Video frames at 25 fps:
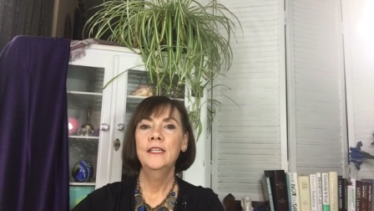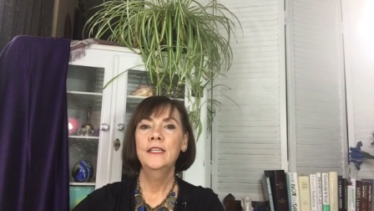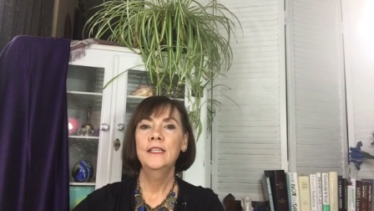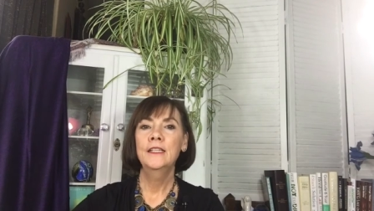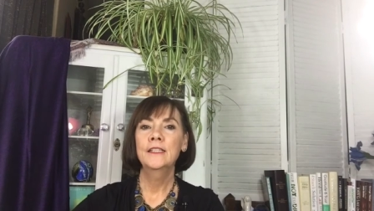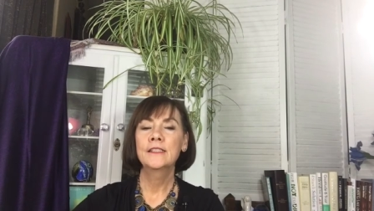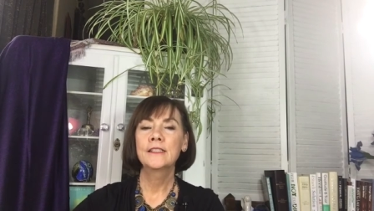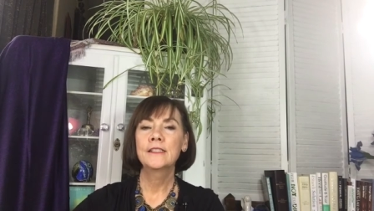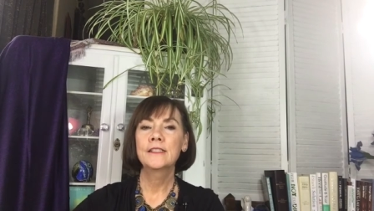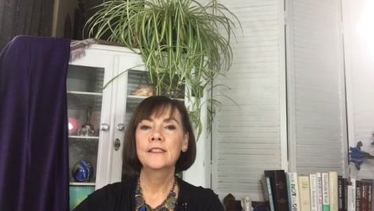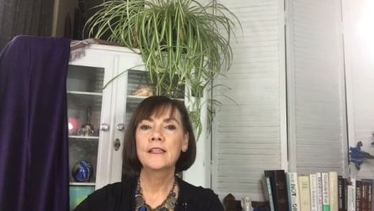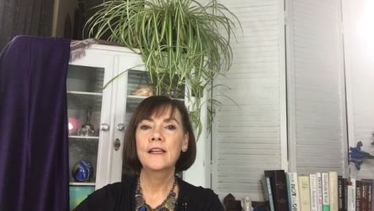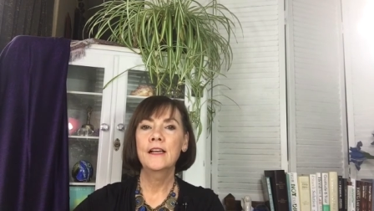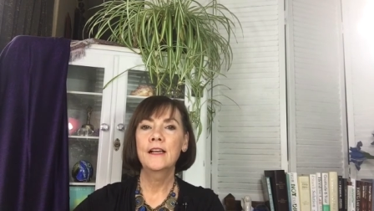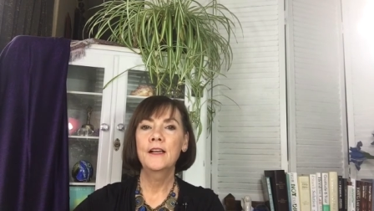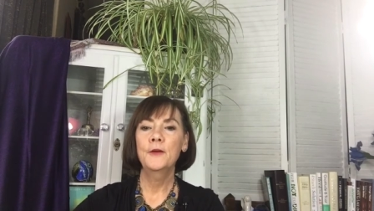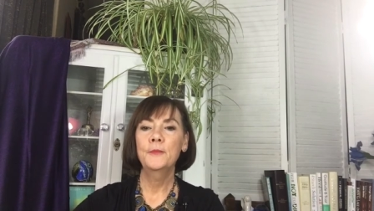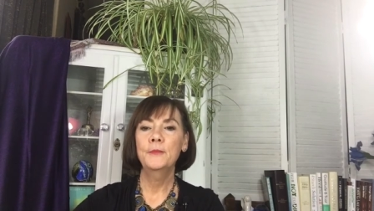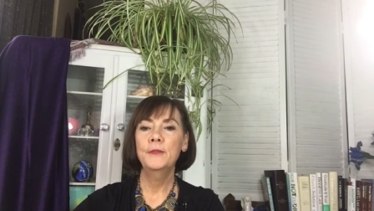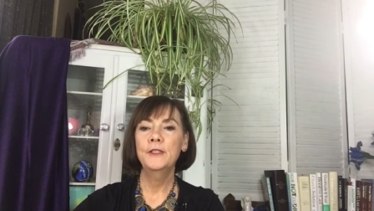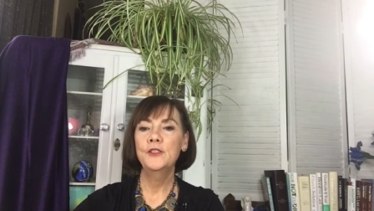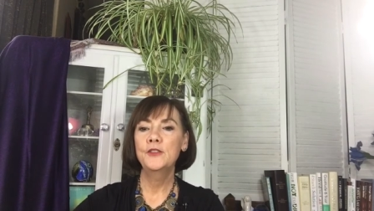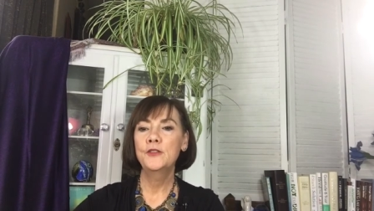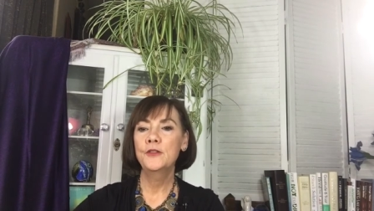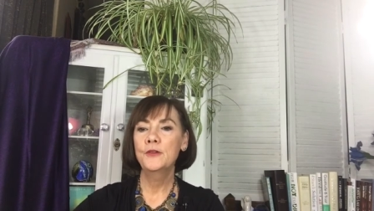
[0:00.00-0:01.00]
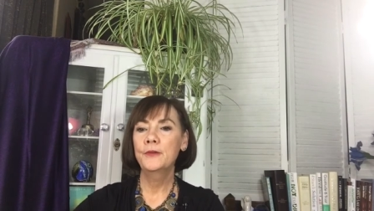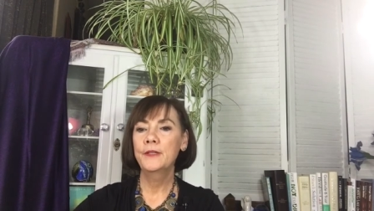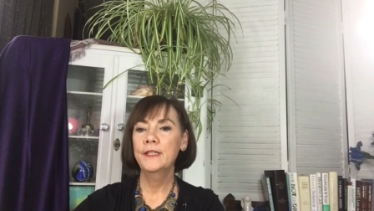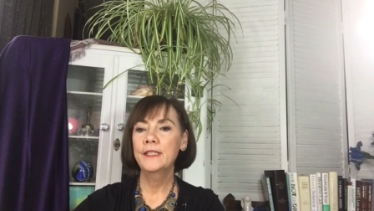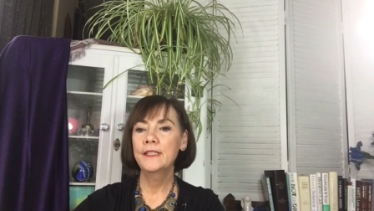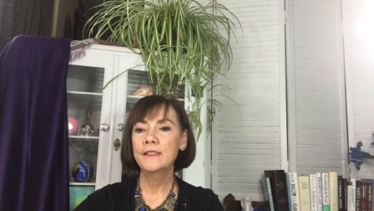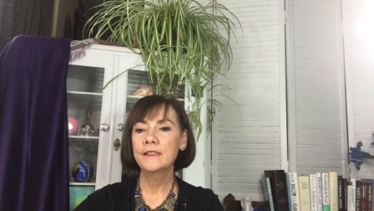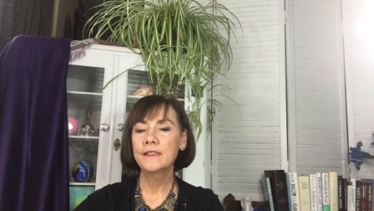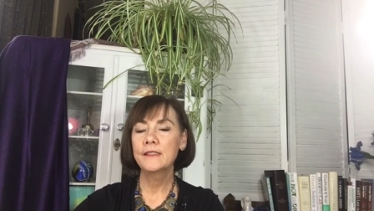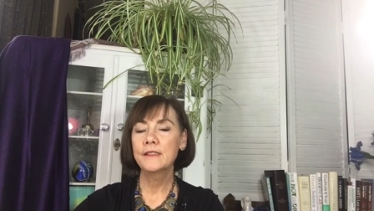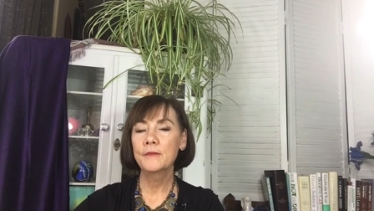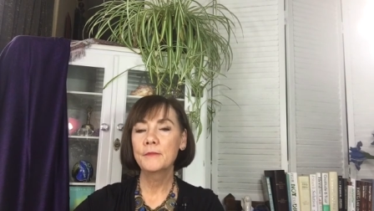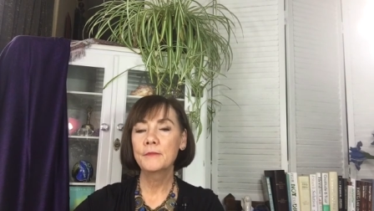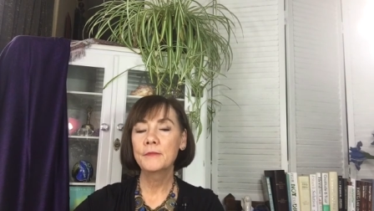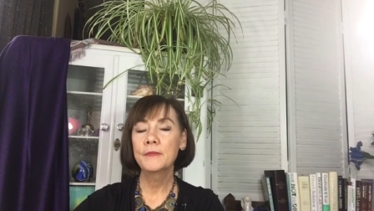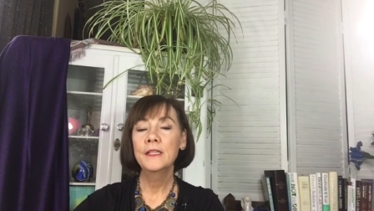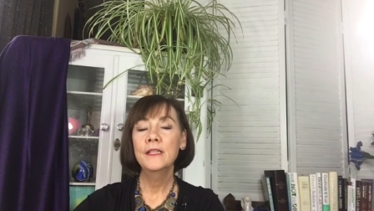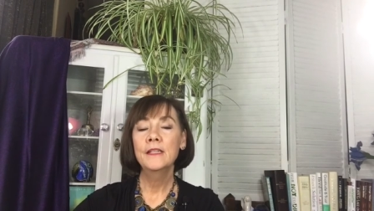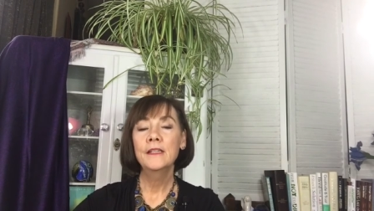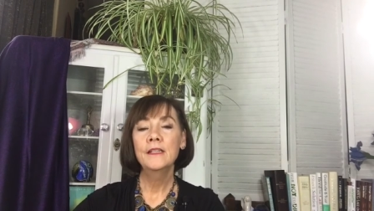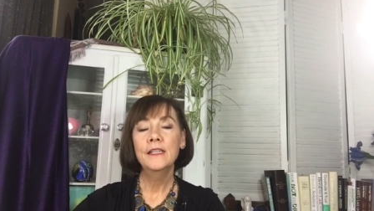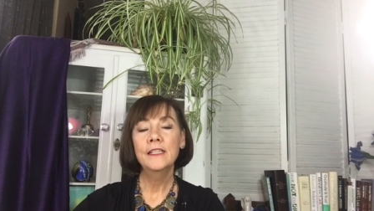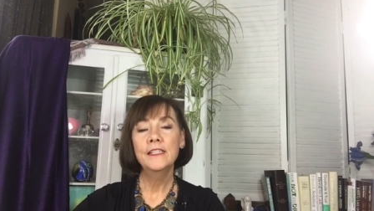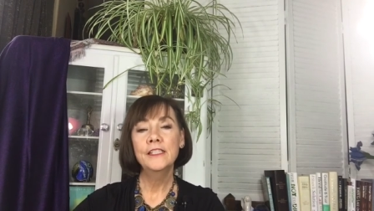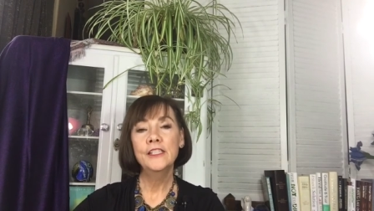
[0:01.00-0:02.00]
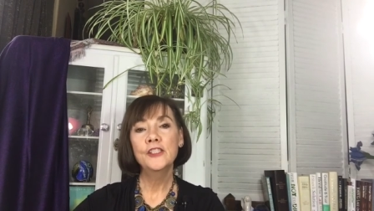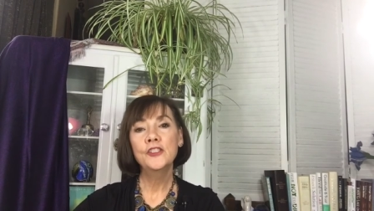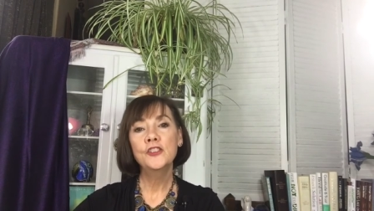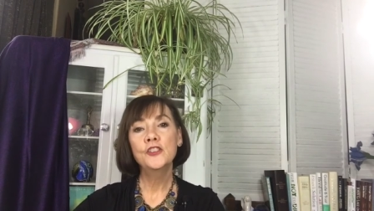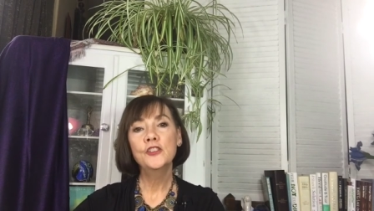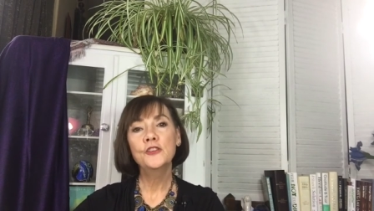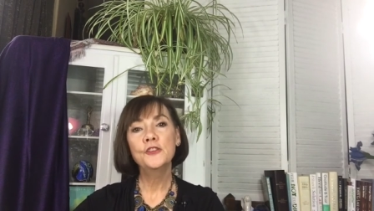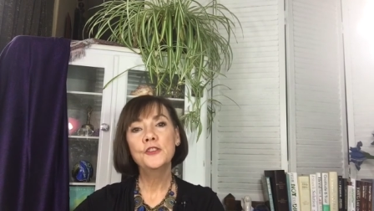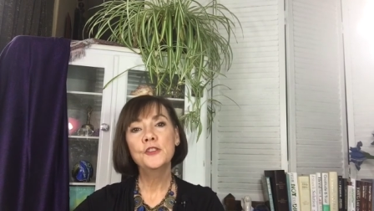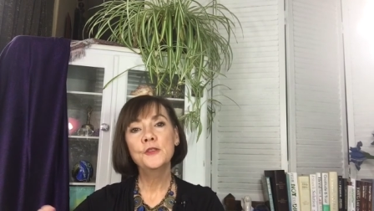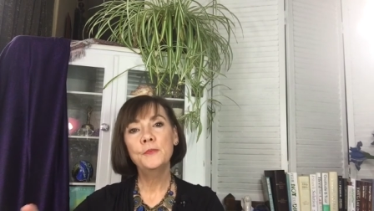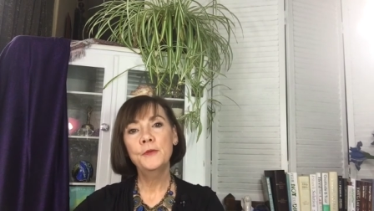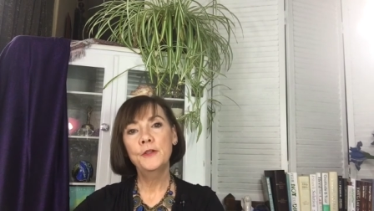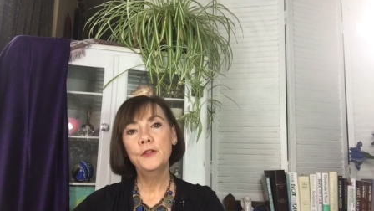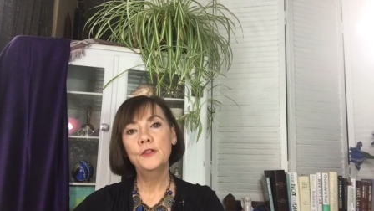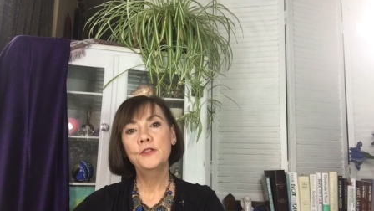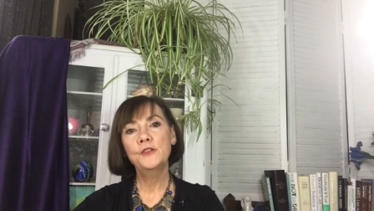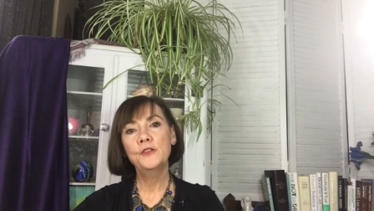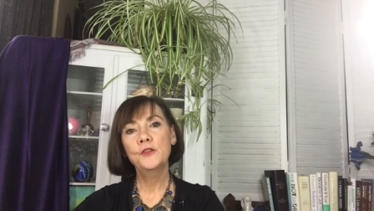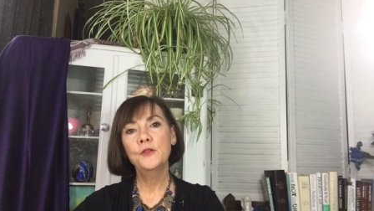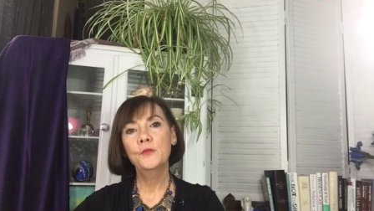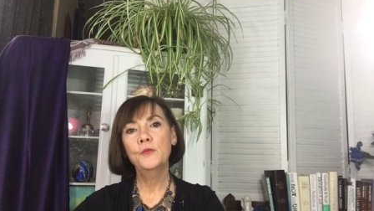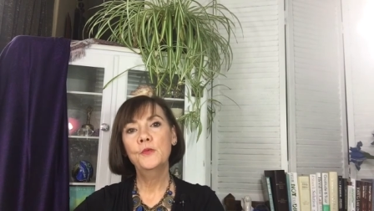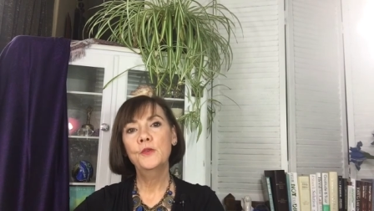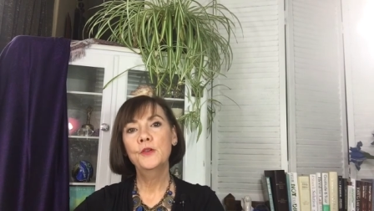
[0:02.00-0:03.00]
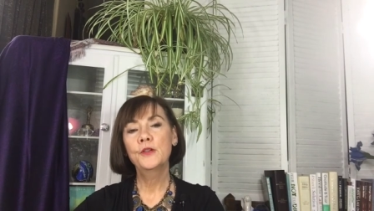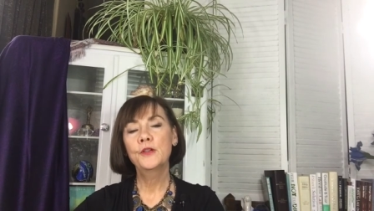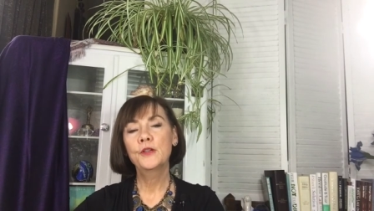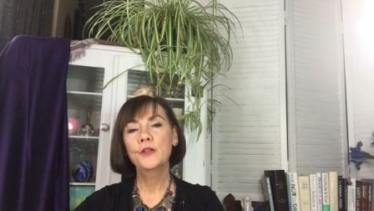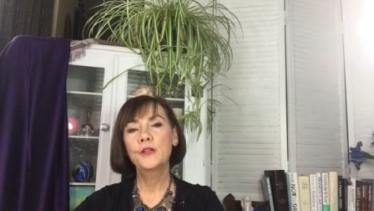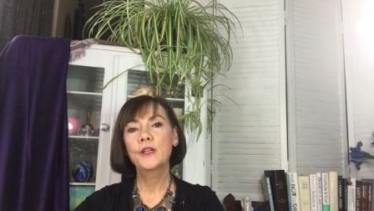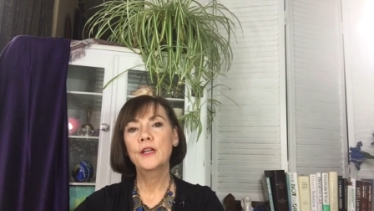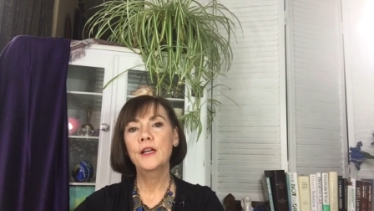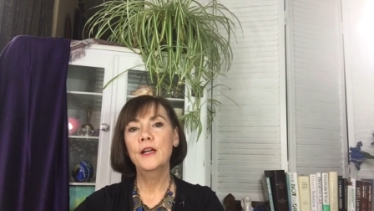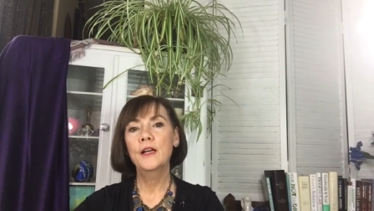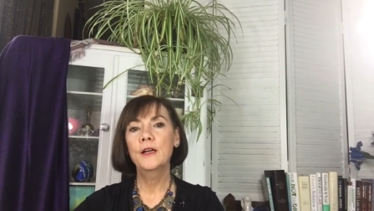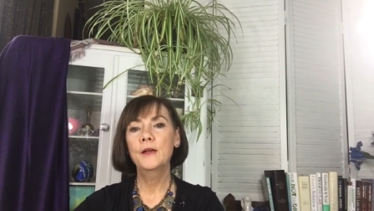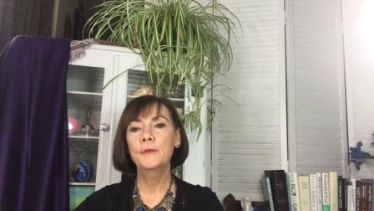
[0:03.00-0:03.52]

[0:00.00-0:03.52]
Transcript: And I'll be doing some additional spiritual work.